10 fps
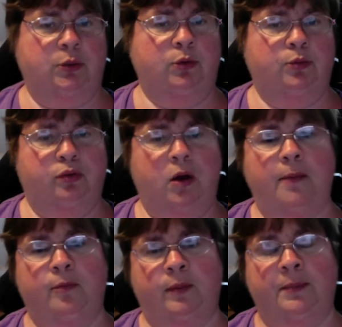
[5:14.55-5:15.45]
would
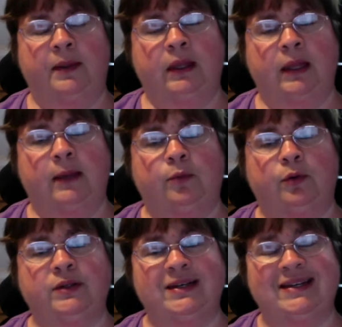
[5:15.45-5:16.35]
probably be
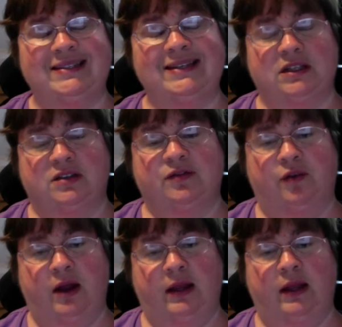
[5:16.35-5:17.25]
labeled
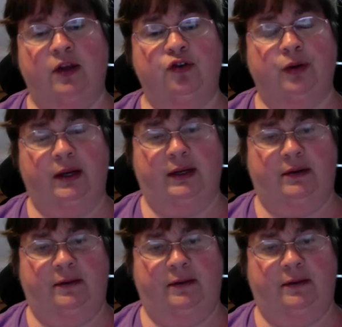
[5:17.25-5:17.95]
schizophrenic and treated.